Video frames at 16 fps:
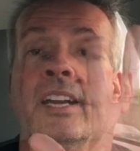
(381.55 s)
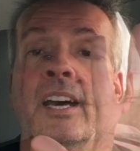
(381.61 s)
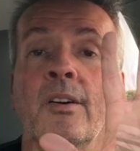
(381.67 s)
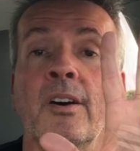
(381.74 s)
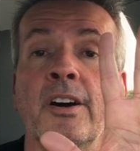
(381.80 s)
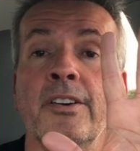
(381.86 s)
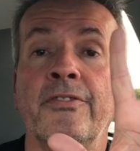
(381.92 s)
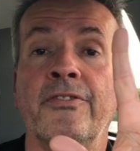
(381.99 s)

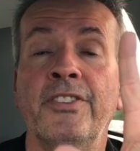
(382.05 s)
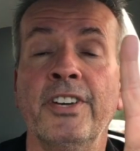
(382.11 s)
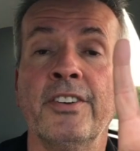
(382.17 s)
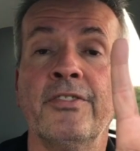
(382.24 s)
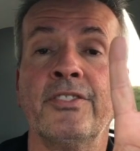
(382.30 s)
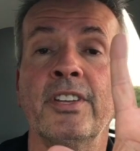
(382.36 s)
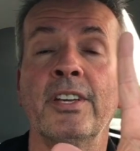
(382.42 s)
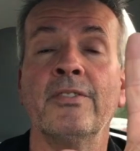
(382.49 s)
Now, our
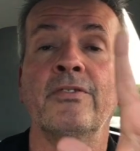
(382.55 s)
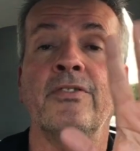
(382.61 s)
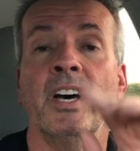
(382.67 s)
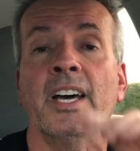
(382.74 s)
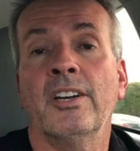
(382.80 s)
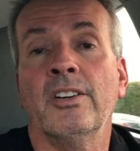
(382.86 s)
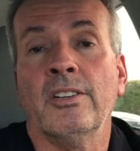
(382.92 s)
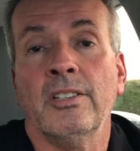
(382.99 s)
fifth and
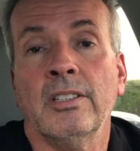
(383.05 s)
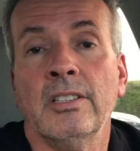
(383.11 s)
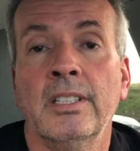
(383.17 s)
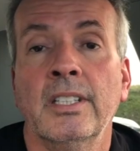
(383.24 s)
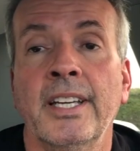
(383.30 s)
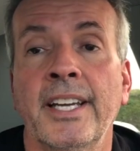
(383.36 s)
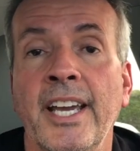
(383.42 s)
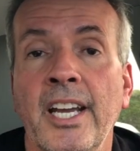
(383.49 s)
final
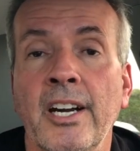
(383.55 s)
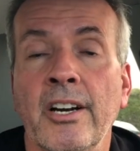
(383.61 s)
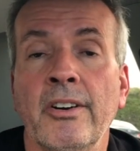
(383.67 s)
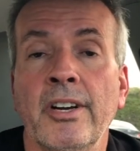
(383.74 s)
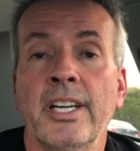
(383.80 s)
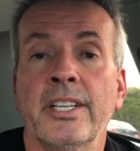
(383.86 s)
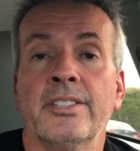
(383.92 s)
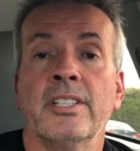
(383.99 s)

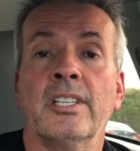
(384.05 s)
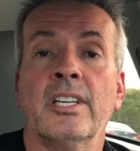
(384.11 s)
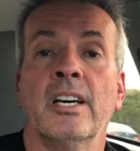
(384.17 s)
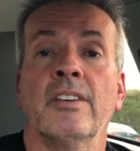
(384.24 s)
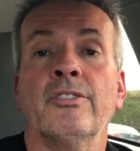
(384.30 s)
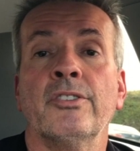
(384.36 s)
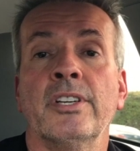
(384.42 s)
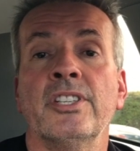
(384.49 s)
area to
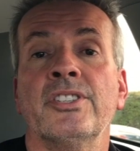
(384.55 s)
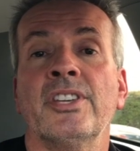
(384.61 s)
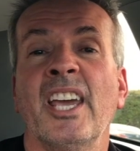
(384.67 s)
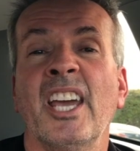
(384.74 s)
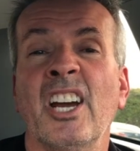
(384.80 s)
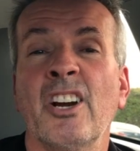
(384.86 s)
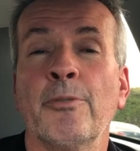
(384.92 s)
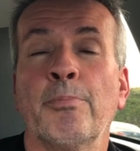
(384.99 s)
cover is
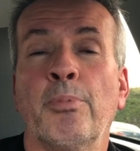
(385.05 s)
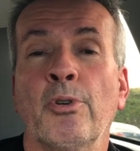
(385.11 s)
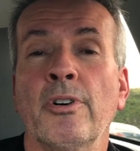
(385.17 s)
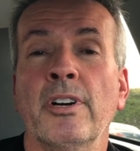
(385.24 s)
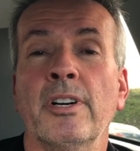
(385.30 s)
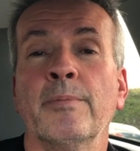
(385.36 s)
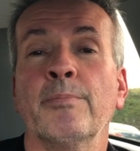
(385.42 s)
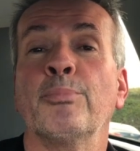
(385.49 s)

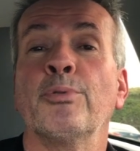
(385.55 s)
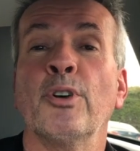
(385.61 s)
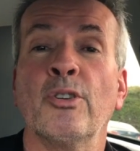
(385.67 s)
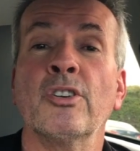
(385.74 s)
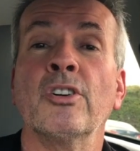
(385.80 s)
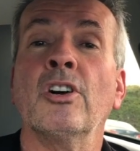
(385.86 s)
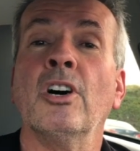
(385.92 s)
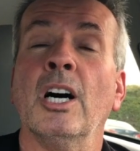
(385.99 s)
airport
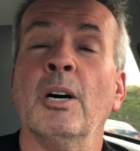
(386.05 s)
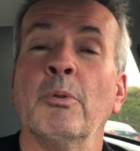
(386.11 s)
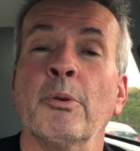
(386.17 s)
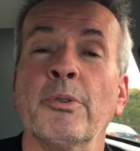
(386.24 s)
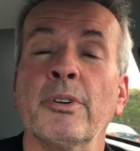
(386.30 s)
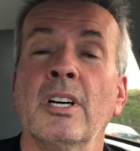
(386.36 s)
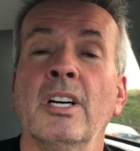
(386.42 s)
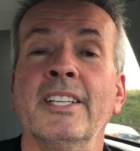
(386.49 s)
protocol, what
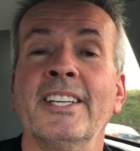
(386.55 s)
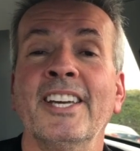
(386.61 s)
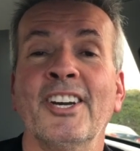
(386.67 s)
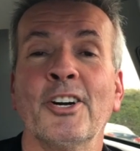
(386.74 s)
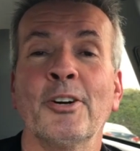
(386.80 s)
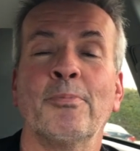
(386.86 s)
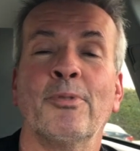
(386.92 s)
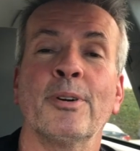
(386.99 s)
we're calling
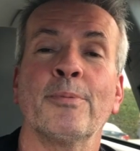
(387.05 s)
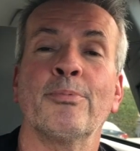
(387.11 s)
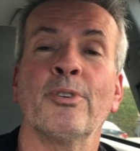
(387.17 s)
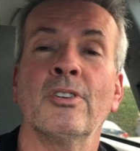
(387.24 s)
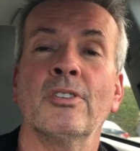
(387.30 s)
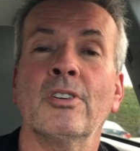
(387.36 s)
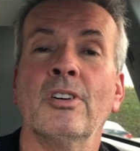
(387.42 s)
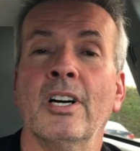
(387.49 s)
airport
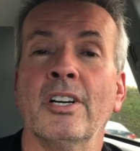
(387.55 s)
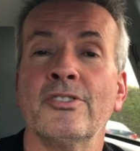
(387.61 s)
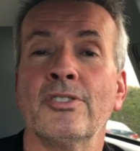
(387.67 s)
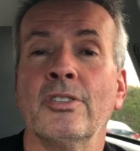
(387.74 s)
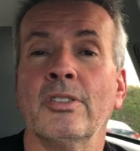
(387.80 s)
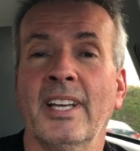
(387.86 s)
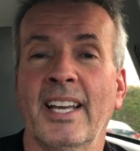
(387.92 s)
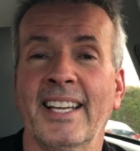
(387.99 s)
protocol.
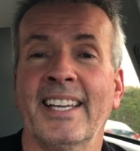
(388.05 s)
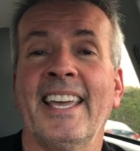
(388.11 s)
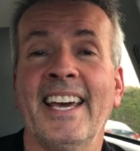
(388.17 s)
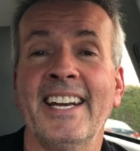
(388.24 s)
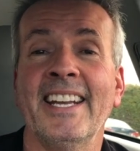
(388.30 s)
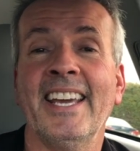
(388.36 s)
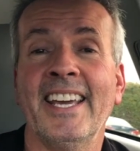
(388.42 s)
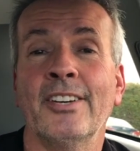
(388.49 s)
So I
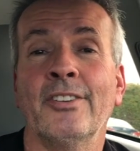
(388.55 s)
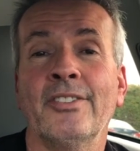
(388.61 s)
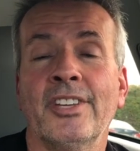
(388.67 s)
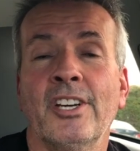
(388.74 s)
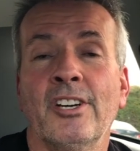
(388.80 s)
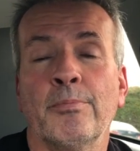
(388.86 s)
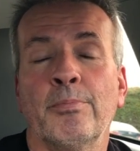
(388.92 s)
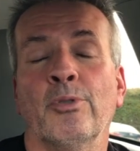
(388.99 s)
can't handle
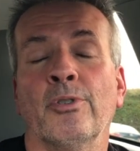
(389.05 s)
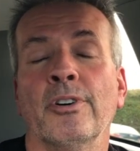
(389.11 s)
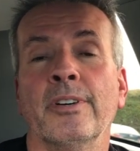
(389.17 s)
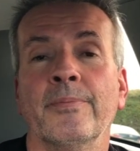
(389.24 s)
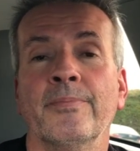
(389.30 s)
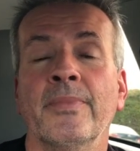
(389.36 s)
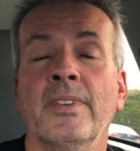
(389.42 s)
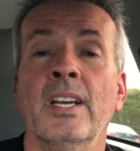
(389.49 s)
the
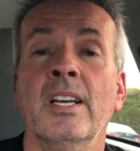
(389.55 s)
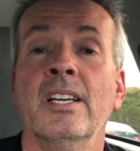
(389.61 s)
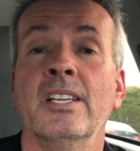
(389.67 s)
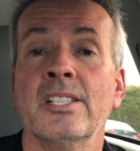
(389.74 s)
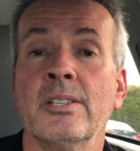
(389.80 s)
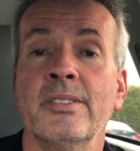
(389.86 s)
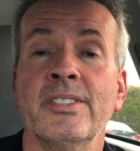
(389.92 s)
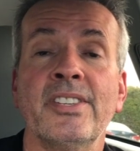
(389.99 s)
airport.
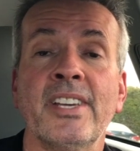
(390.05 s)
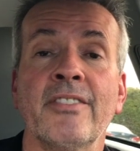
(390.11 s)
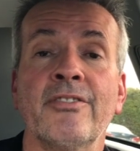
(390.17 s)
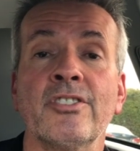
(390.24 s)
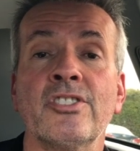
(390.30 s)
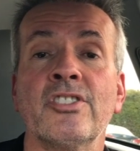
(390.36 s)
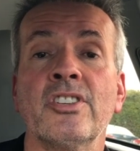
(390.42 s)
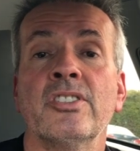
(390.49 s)
So in San
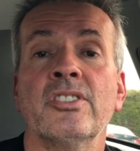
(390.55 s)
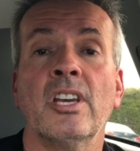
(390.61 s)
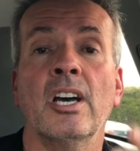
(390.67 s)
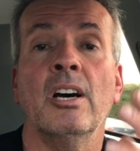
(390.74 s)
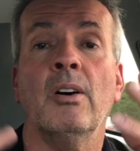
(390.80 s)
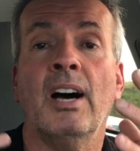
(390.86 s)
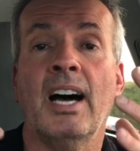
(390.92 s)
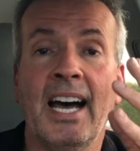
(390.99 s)

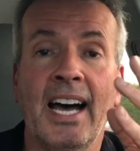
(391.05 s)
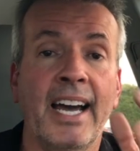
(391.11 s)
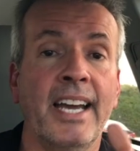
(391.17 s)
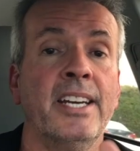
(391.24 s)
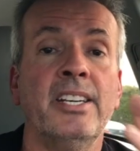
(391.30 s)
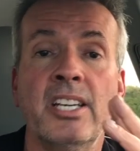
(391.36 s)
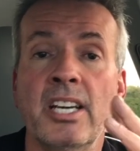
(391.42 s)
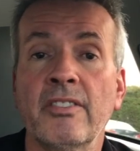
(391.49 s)
Francisco,
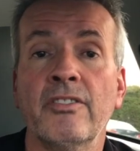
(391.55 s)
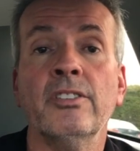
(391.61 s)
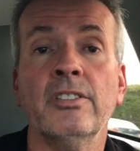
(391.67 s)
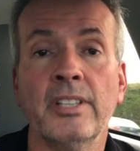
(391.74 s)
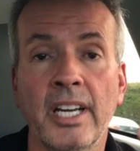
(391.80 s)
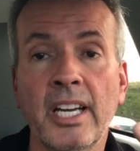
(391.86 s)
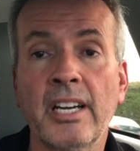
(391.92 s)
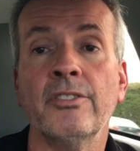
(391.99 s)
I
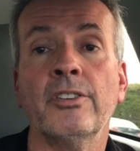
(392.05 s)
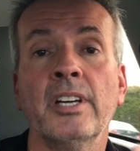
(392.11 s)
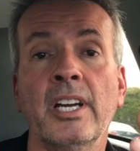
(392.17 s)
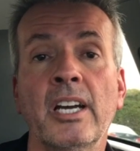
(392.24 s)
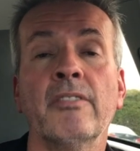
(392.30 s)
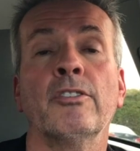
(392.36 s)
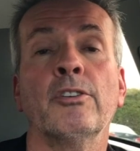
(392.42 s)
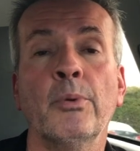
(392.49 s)
never, ever,
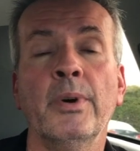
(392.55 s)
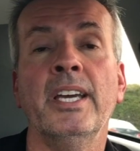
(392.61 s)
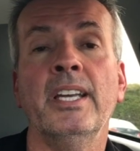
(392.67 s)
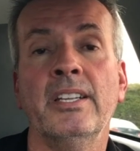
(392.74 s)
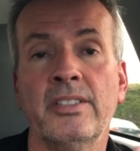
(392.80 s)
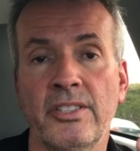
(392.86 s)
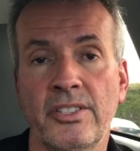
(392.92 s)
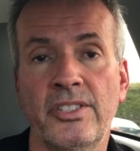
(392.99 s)
ever
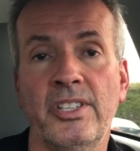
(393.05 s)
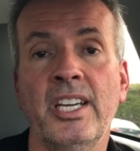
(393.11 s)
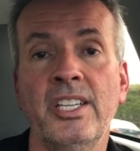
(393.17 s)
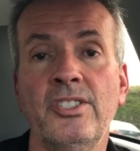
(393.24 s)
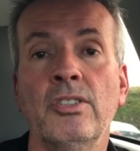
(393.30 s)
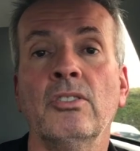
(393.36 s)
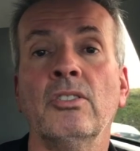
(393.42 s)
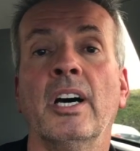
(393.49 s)
wait in the
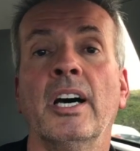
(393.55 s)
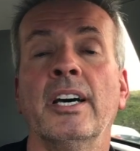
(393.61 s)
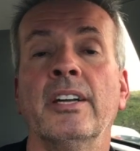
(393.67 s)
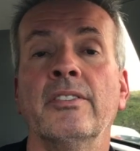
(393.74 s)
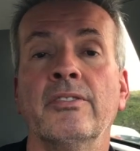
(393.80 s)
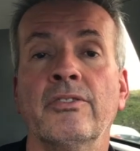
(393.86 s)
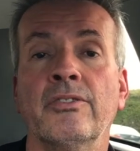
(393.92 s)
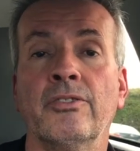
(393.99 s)
staging
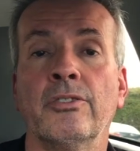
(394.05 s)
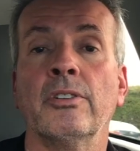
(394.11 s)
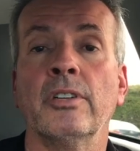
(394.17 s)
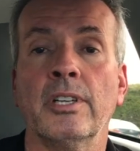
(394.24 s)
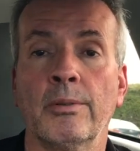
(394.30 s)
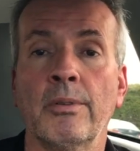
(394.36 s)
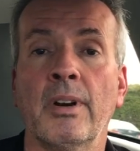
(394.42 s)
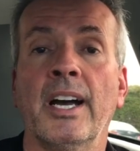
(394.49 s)
lot
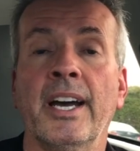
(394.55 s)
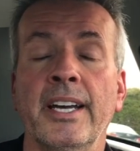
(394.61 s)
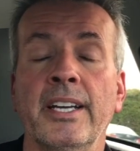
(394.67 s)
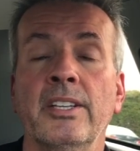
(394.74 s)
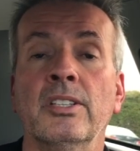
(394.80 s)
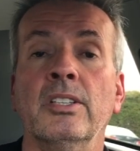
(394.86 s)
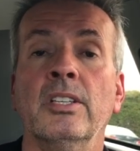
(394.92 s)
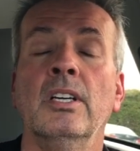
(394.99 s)
for a ride.